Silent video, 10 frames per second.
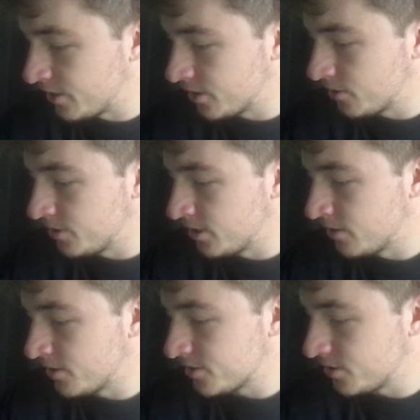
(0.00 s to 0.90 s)
I go down
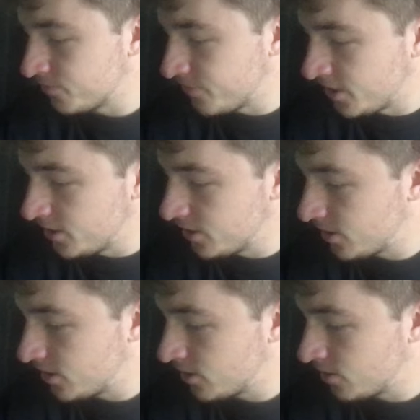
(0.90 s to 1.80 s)
this, I don't find it.
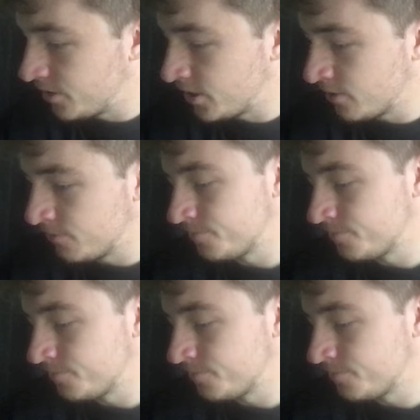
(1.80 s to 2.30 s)
I go down.